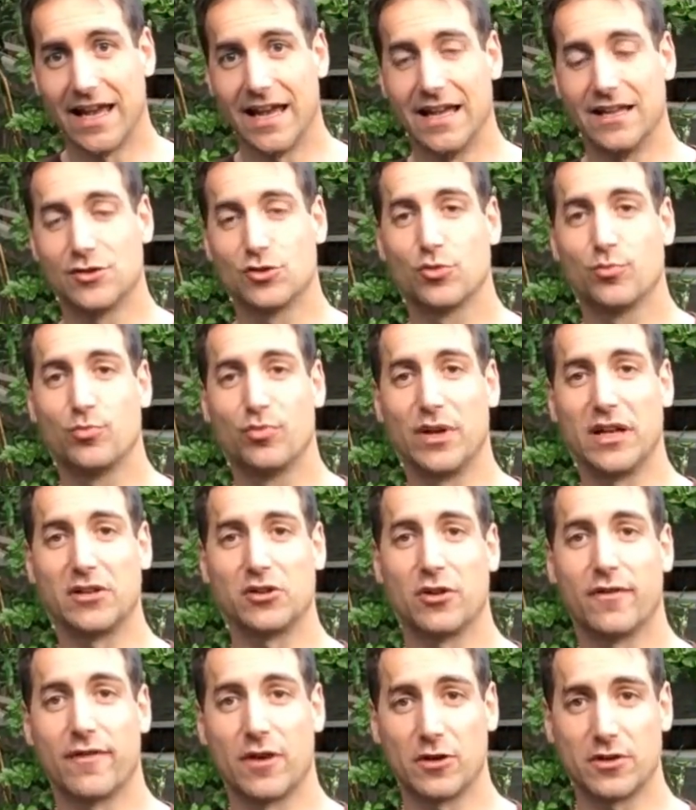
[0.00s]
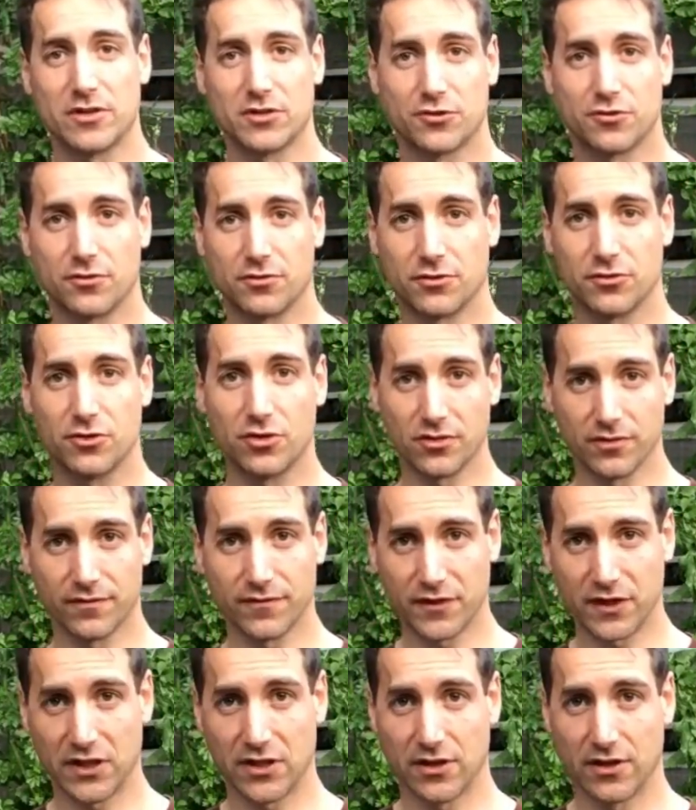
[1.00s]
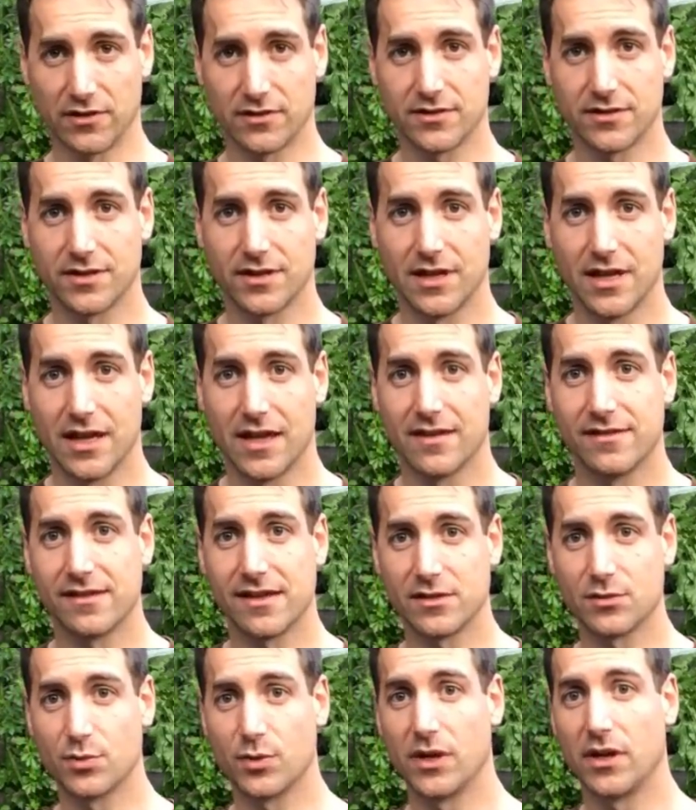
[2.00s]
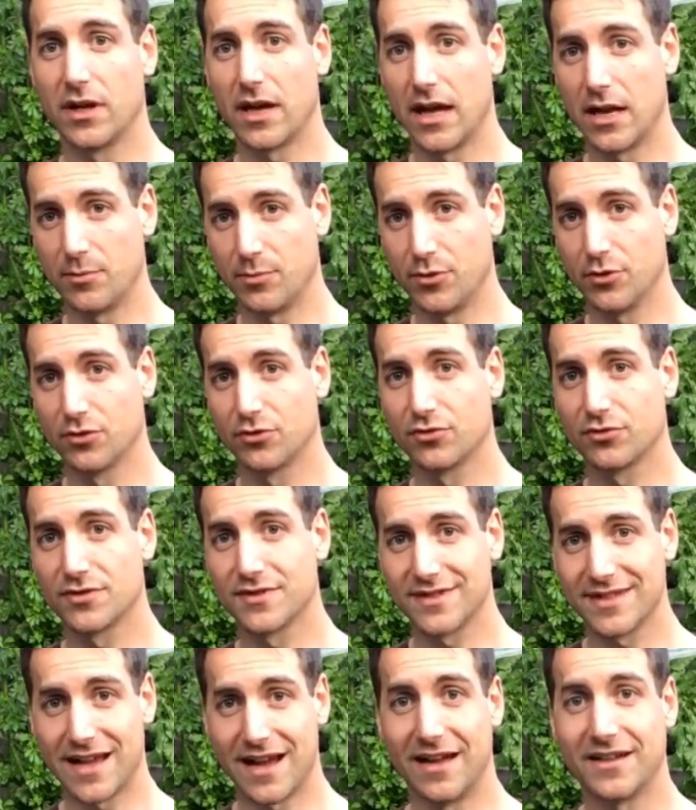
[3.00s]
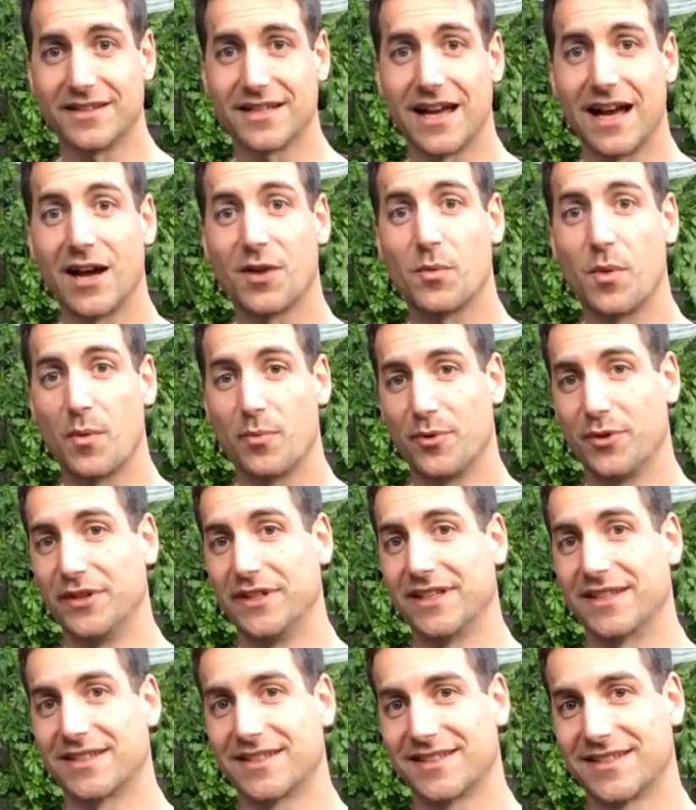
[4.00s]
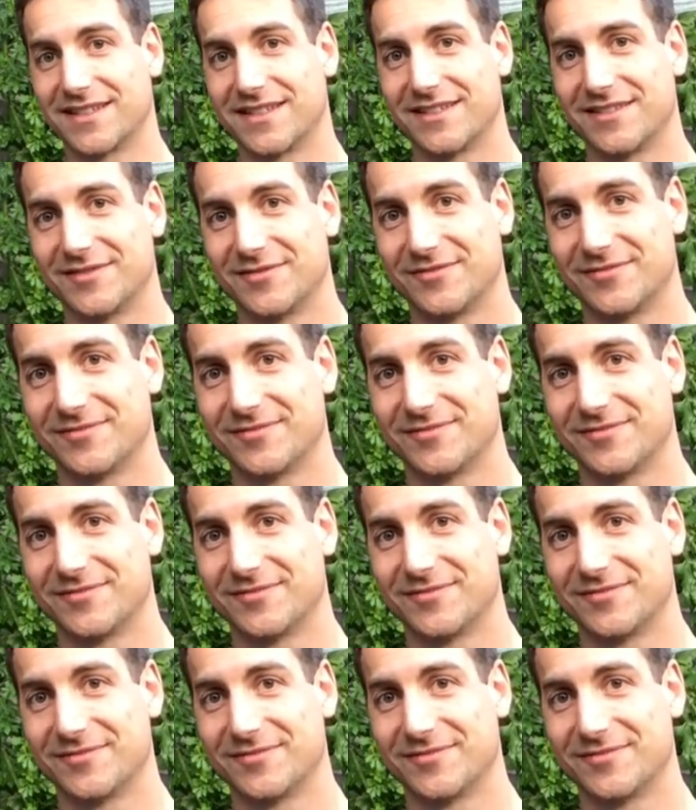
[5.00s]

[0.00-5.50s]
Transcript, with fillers: and to build a very strong confidence that will help you to start aquaponics.